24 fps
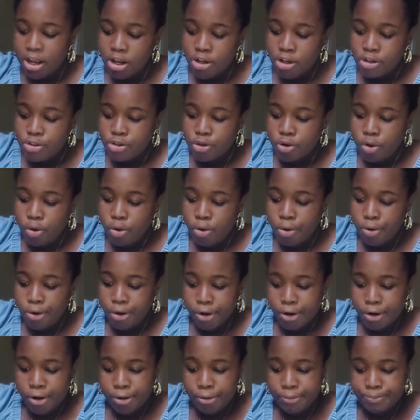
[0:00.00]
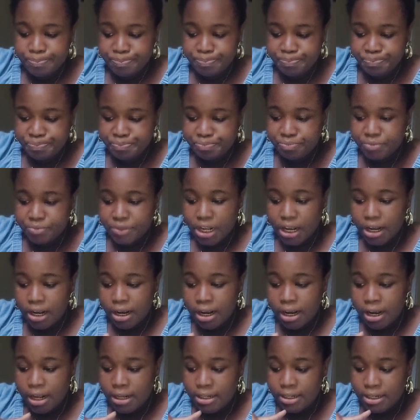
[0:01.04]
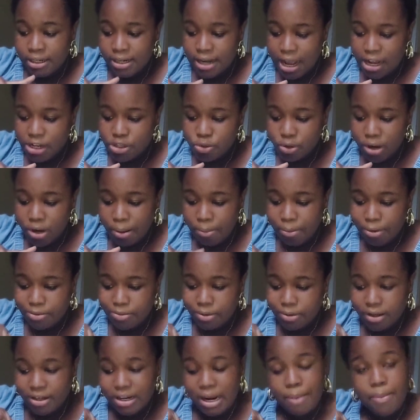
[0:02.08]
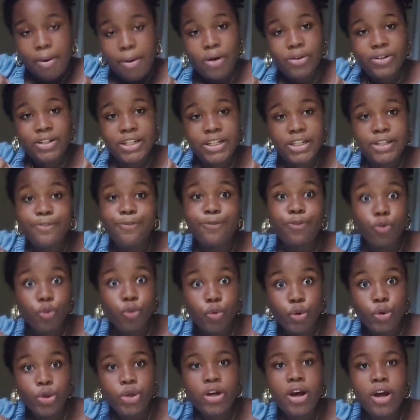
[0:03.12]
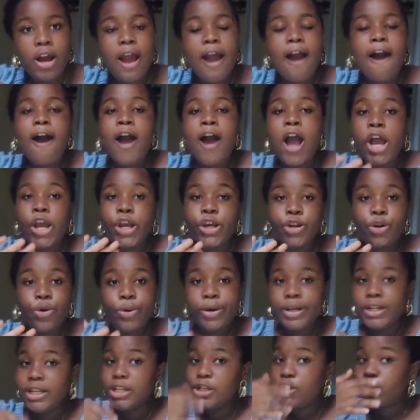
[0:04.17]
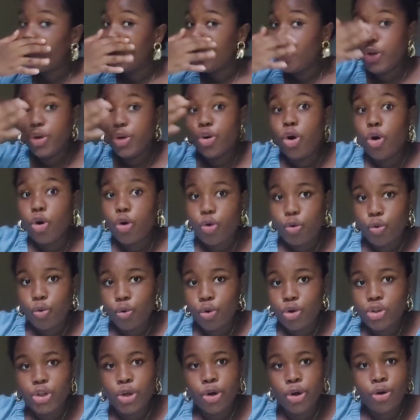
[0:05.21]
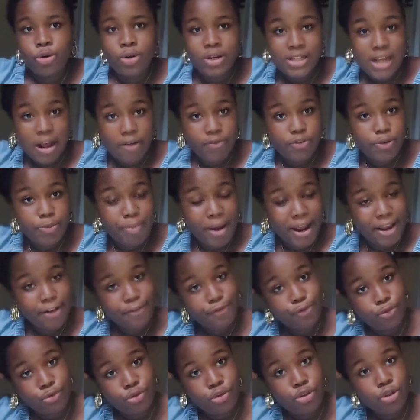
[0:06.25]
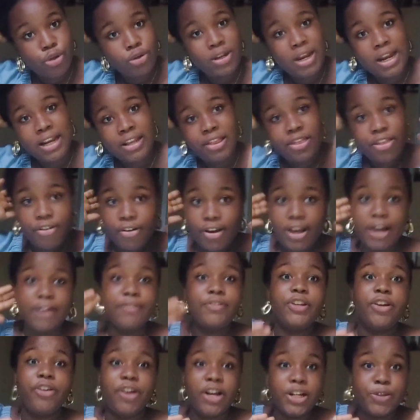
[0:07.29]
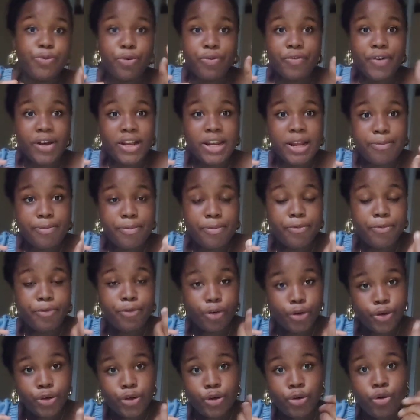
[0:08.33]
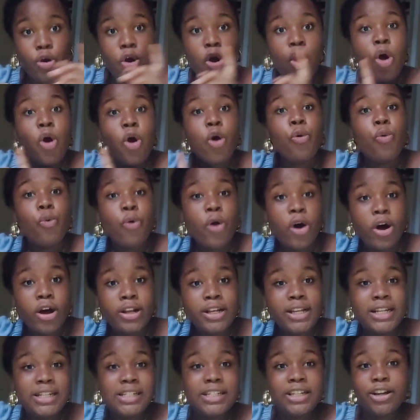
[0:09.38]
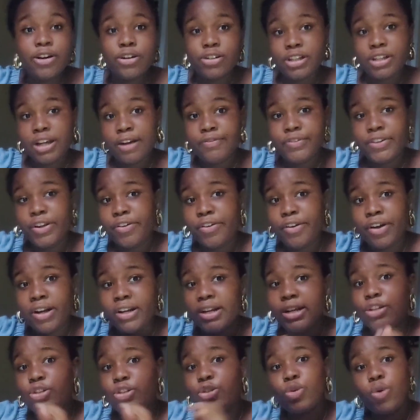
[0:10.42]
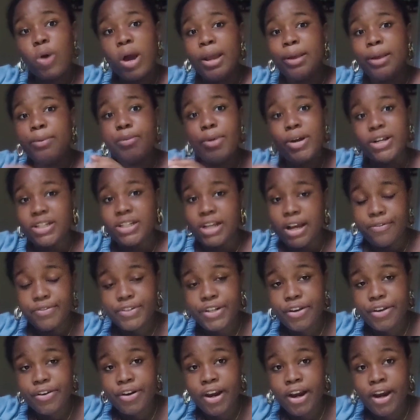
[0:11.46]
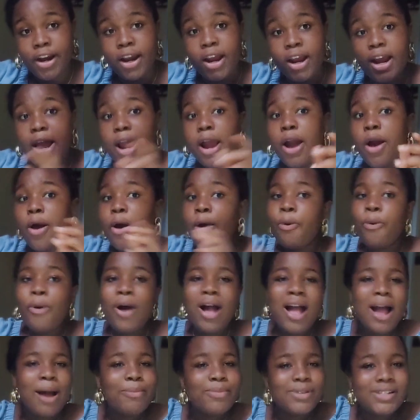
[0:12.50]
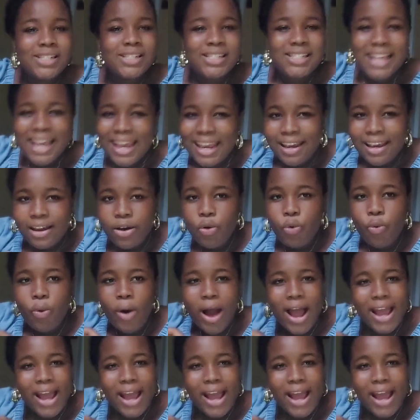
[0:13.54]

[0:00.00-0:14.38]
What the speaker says: So, the next one I'm going to talk about is food. You know, in this school, you don't cook, so you always have to buy food. So, there are three cafeterias provided for you. One is the girls' cafeteria, the two are in boys' cafeteria. Why they